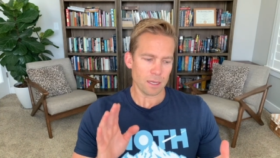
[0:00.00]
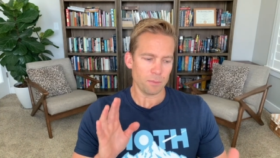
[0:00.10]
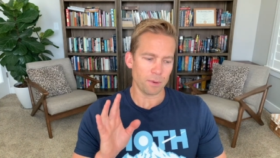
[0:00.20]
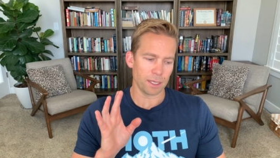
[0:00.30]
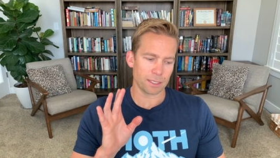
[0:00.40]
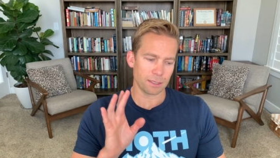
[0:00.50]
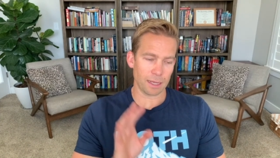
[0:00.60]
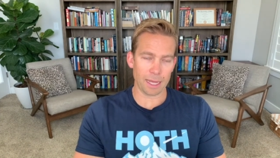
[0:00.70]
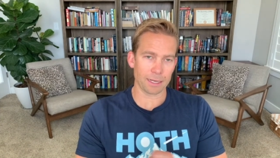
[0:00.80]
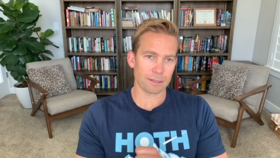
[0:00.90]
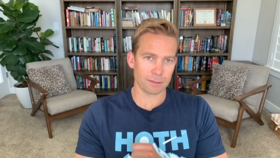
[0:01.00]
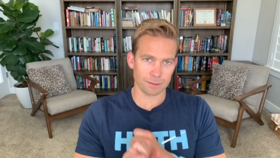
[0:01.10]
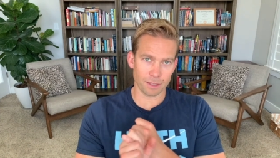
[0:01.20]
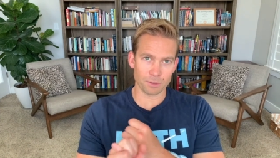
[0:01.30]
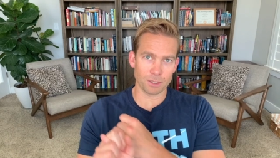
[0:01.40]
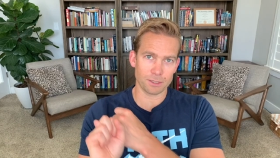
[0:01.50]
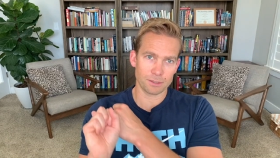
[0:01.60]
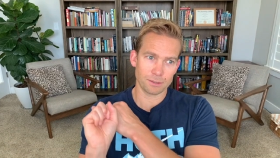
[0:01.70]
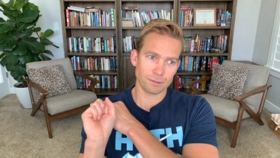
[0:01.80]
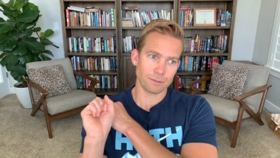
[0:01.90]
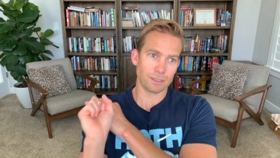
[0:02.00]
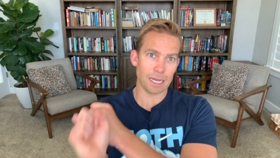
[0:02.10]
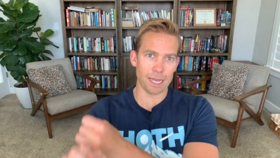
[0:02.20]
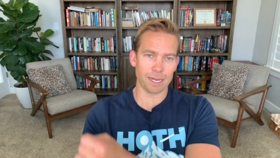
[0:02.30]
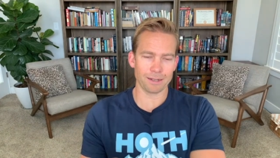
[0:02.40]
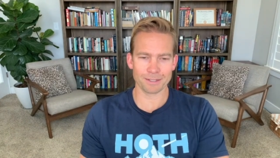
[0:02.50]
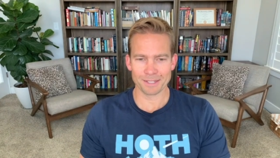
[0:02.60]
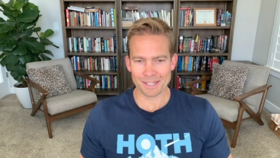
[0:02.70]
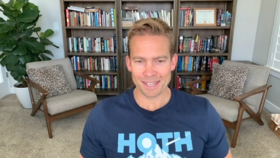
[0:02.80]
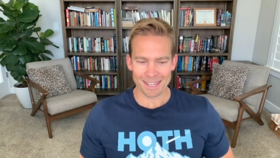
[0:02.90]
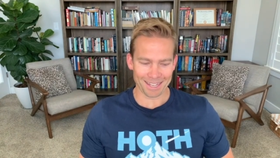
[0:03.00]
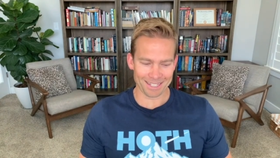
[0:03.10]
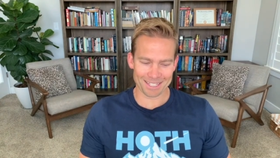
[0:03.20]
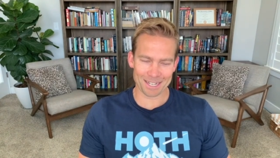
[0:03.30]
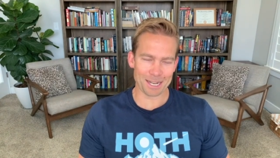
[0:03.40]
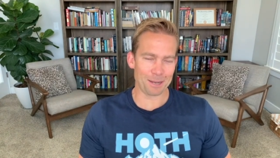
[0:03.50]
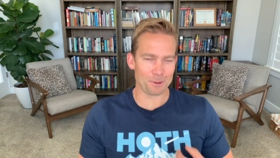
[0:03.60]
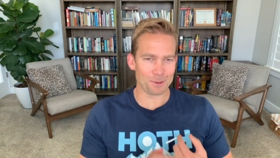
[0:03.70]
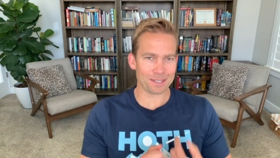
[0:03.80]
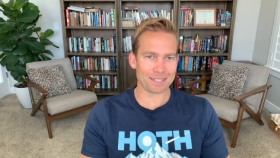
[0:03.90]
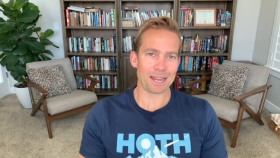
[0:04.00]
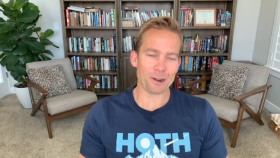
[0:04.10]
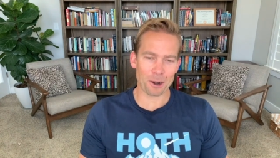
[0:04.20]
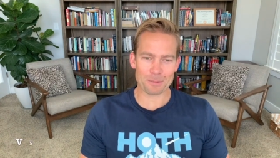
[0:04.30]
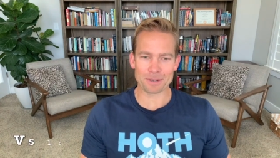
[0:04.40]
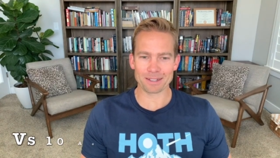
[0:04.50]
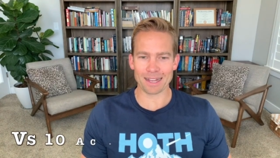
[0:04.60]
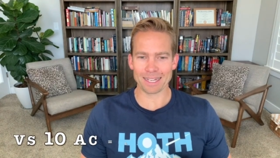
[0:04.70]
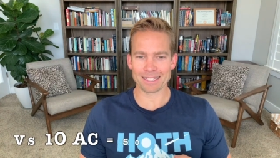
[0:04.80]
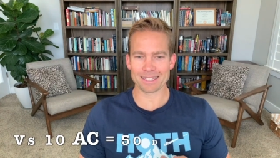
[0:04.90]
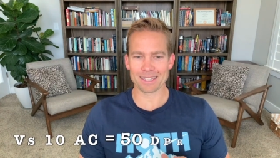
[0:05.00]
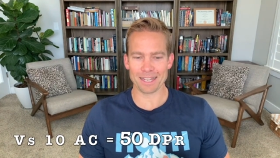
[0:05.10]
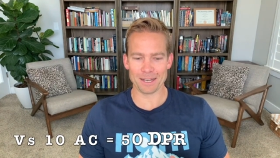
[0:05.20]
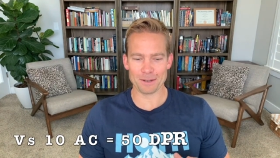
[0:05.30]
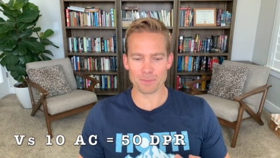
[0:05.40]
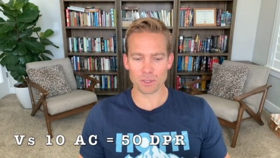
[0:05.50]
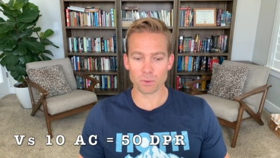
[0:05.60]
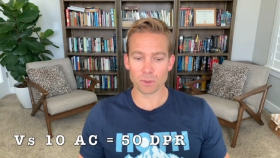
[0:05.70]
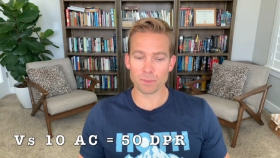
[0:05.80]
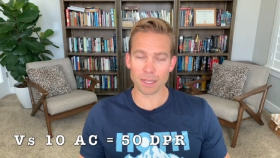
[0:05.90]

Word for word: But at level 9, against an enemy with a 10 armor class, you would be